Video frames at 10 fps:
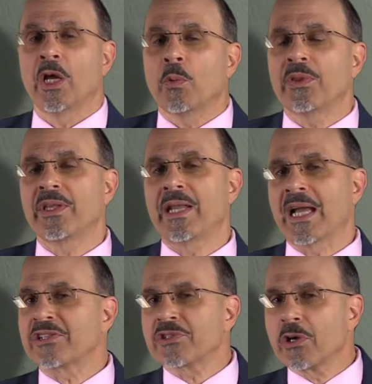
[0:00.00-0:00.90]
with an
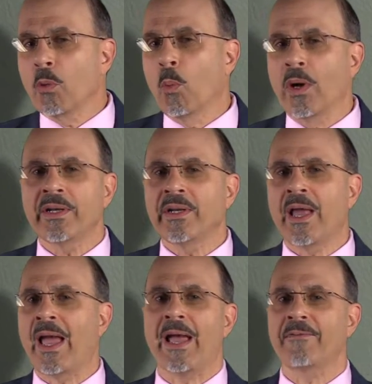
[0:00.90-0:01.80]
extra
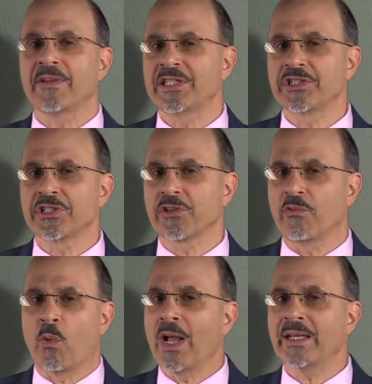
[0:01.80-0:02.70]
1.5 inches
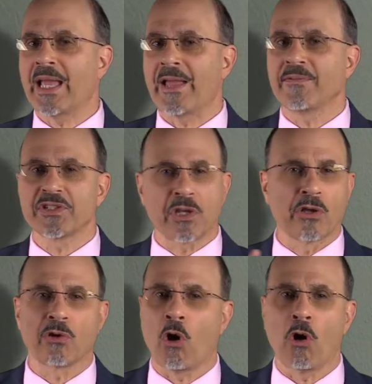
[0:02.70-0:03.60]
of white canvas
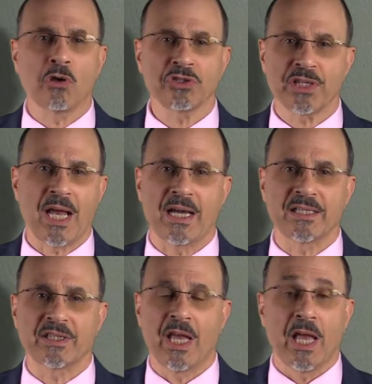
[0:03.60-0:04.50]
on all
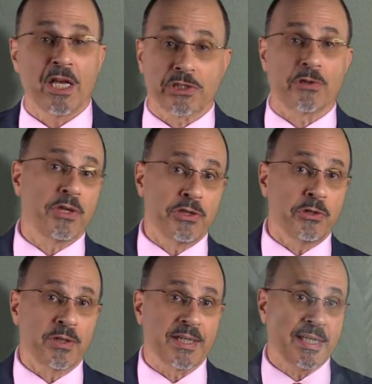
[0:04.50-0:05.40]
sides so that
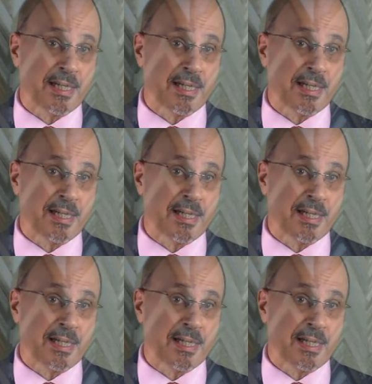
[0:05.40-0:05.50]
you can